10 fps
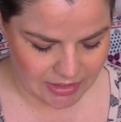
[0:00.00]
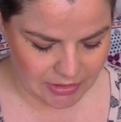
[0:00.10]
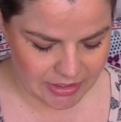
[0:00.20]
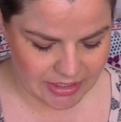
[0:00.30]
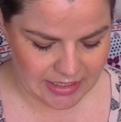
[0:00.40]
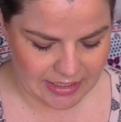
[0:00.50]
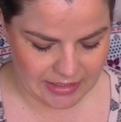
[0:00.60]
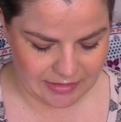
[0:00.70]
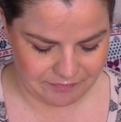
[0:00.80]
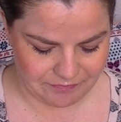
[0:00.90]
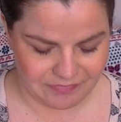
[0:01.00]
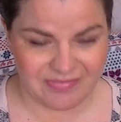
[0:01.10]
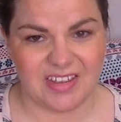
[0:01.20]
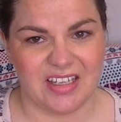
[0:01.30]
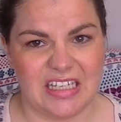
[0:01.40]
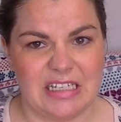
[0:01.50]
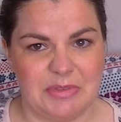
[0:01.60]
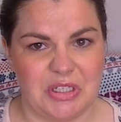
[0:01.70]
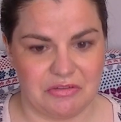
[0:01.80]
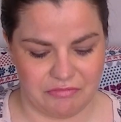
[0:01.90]
Looking at it,
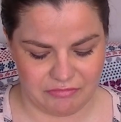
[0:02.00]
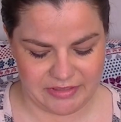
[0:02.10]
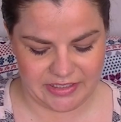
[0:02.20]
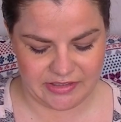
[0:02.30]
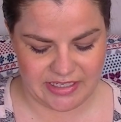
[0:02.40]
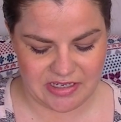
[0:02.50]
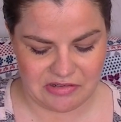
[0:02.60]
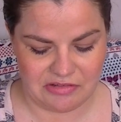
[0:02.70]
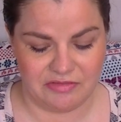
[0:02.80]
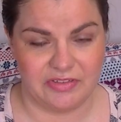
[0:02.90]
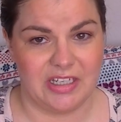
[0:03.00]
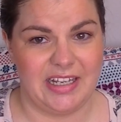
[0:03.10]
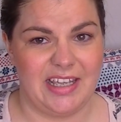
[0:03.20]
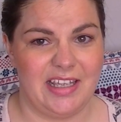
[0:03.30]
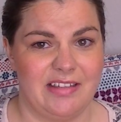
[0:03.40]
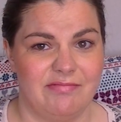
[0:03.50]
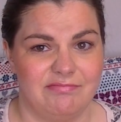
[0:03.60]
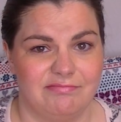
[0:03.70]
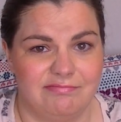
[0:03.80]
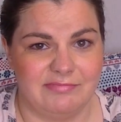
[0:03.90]
I'm not really overly
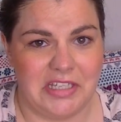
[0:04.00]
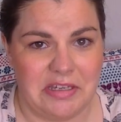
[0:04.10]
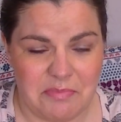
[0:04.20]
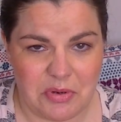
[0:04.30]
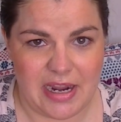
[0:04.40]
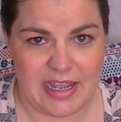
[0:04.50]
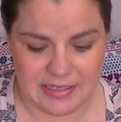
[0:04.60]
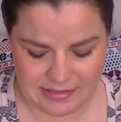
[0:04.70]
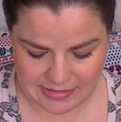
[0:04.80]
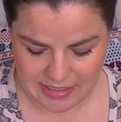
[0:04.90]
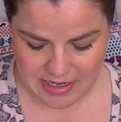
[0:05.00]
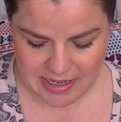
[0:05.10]
impressed.